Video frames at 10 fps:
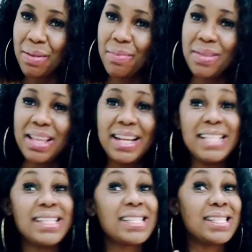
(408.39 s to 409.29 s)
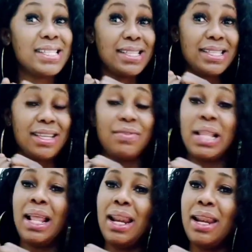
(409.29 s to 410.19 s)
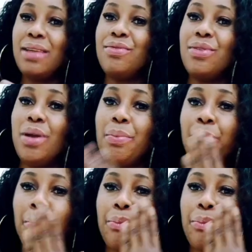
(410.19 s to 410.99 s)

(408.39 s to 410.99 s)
Big Brother Naija season 7 level up.